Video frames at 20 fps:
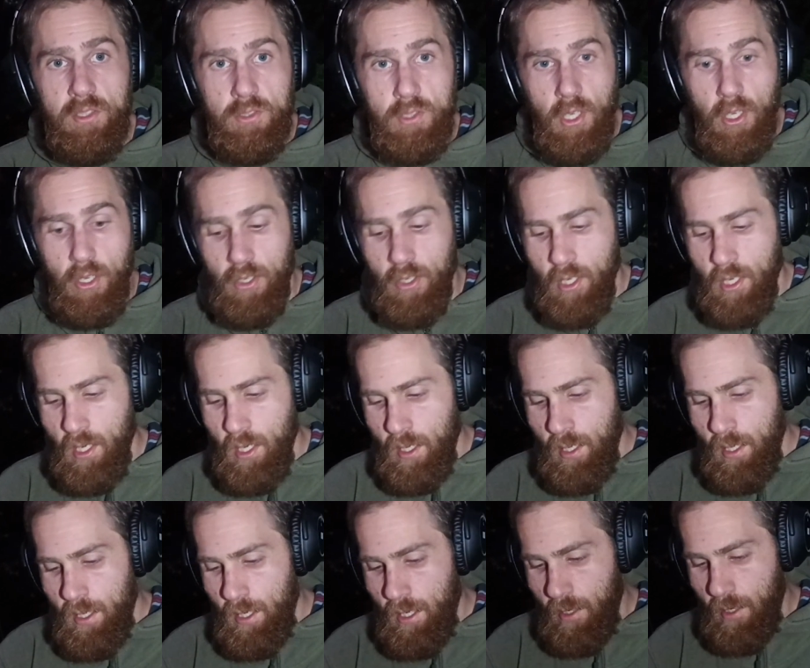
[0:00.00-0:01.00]
So
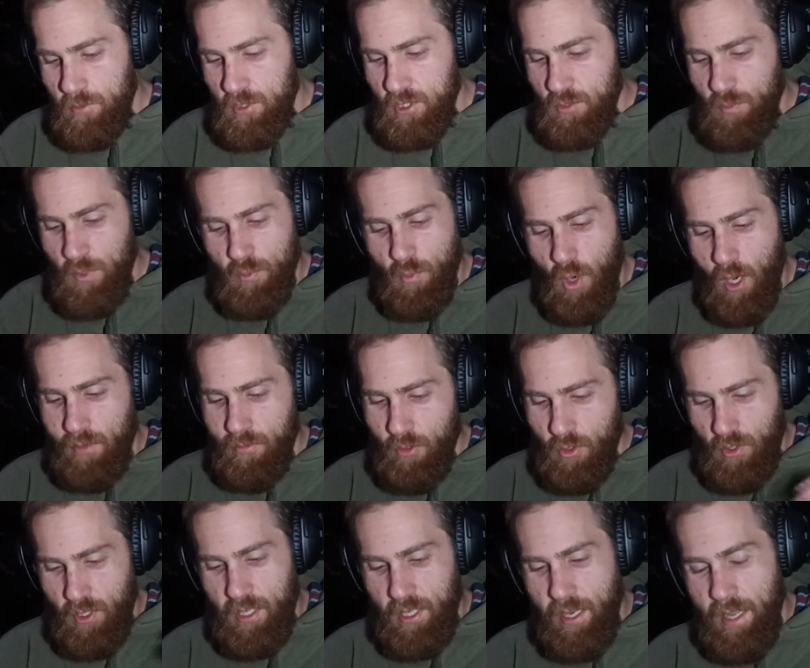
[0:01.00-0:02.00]
just be
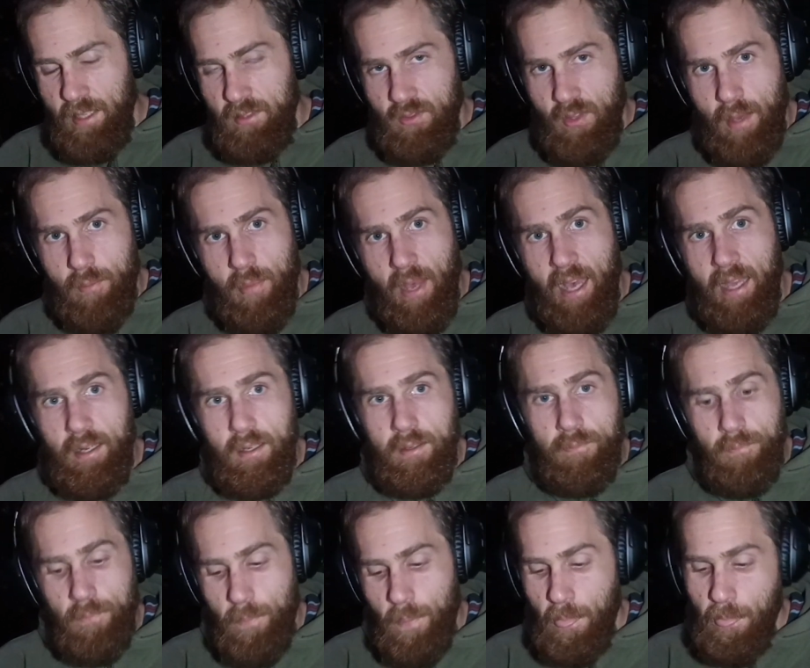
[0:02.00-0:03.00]
mindful that it has that pattern
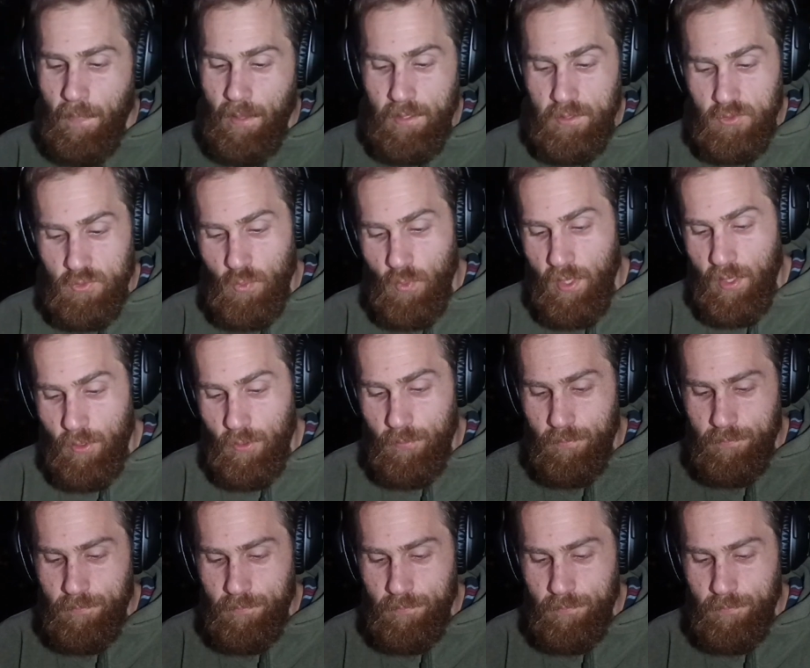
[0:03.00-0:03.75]
as well.